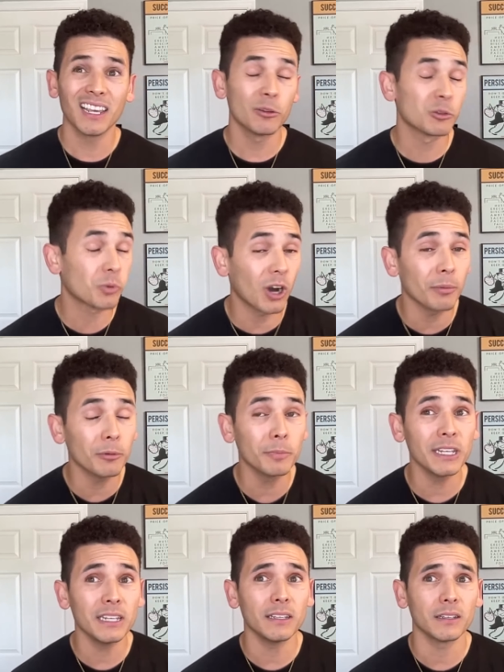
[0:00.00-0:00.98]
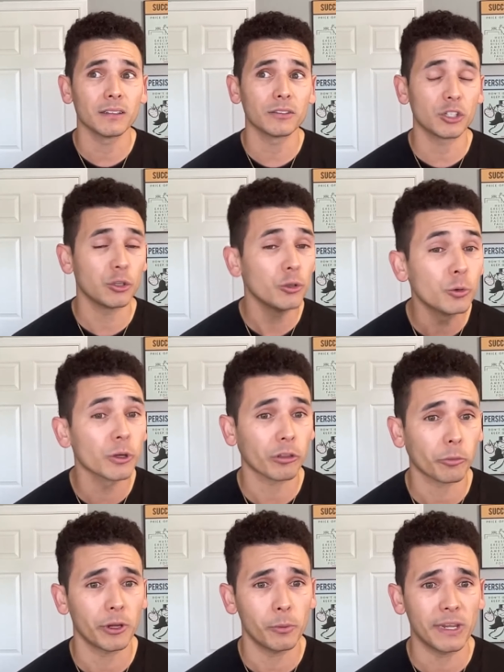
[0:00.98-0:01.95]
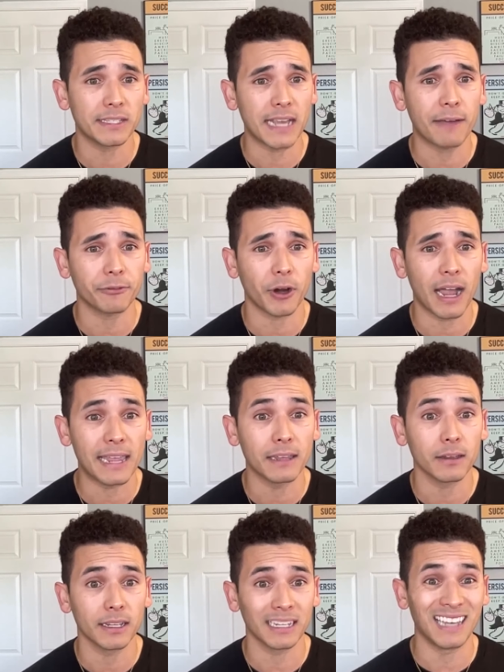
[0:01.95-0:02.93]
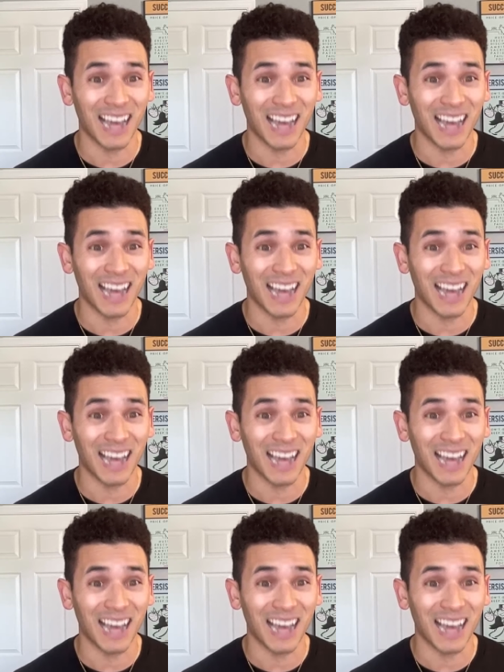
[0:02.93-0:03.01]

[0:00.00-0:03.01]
It was probably two or three weeks after I